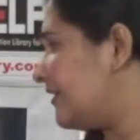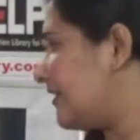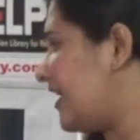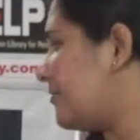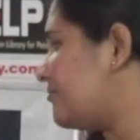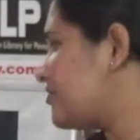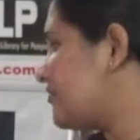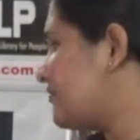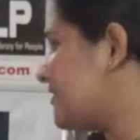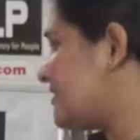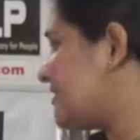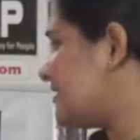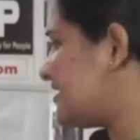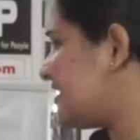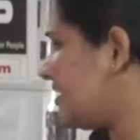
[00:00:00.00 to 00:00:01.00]
came to
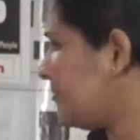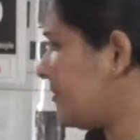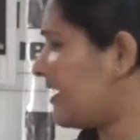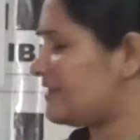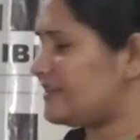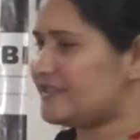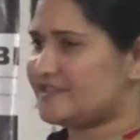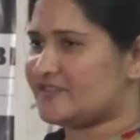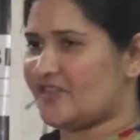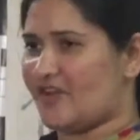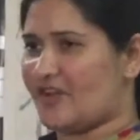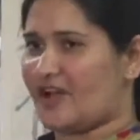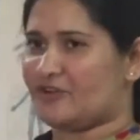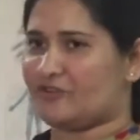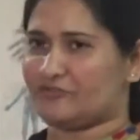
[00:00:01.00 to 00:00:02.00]
visit him and he
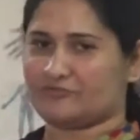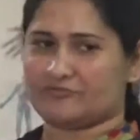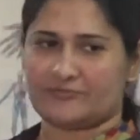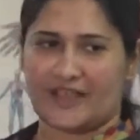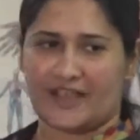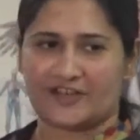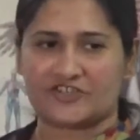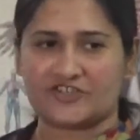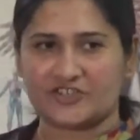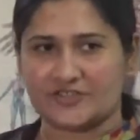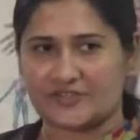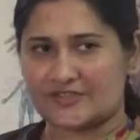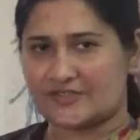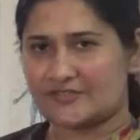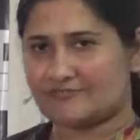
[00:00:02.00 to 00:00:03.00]
saw how
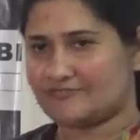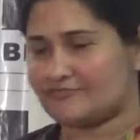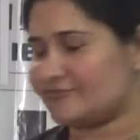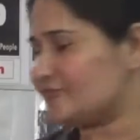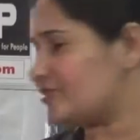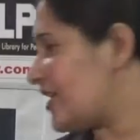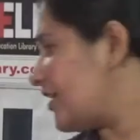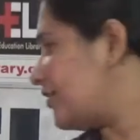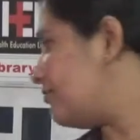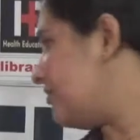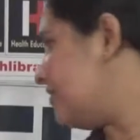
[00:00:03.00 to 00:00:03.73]
anxious Jack